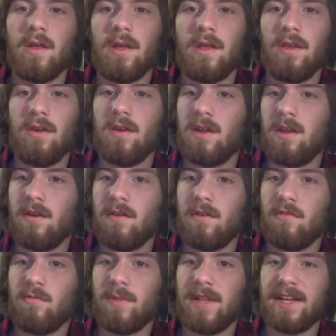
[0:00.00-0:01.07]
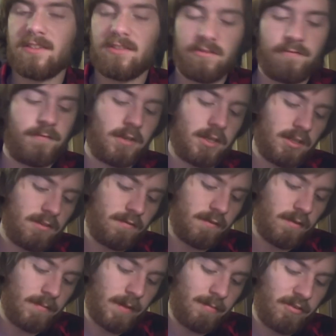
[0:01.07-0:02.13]
And you can hear those blaster fonts
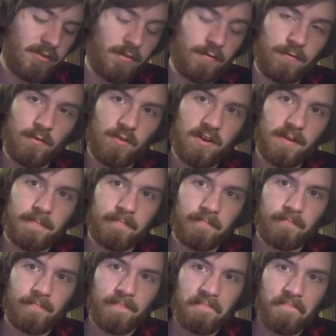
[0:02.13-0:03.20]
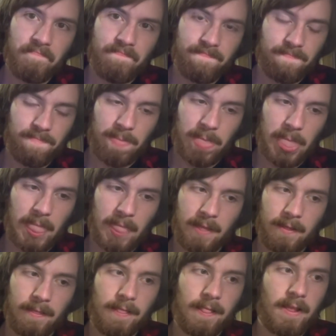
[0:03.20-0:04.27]
from Episode four. Uh,
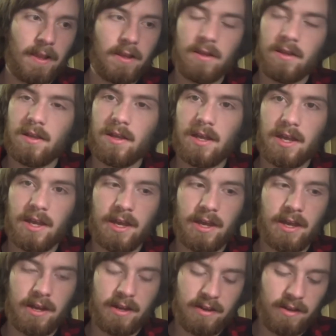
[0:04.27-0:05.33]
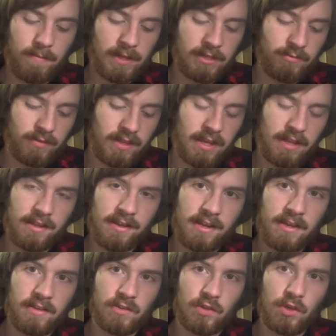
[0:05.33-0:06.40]
and I did mess with the L E
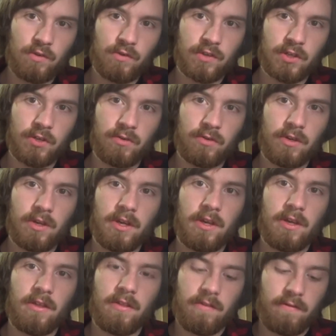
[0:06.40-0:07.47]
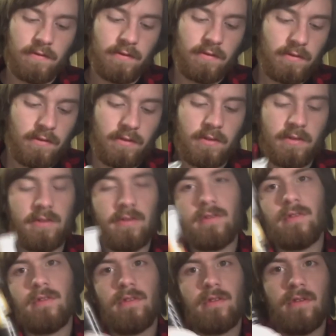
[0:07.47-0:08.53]
Ds too, so. The Force
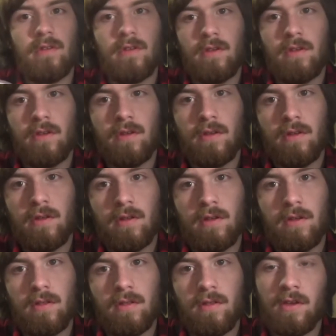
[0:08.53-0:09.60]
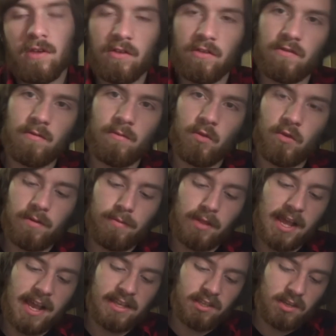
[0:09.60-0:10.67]
Awakens, Graflex. This is from Lord
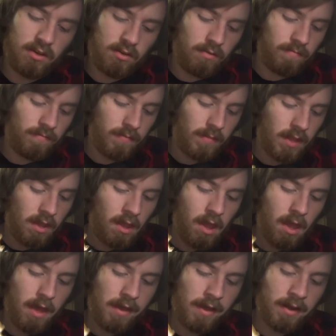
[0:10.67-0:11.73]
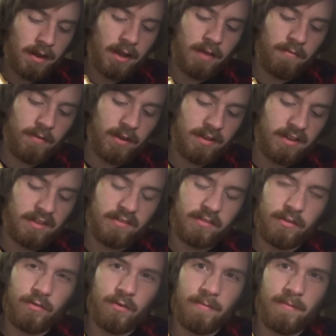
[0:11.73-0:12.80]
Blasco, and I rigged it
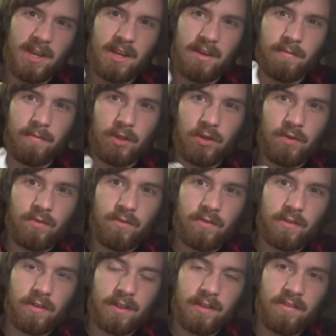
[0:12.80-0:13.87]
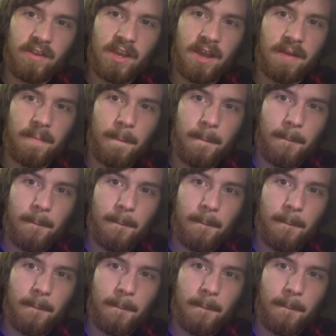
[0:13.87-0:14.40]
to do a medium blue, so let's see it.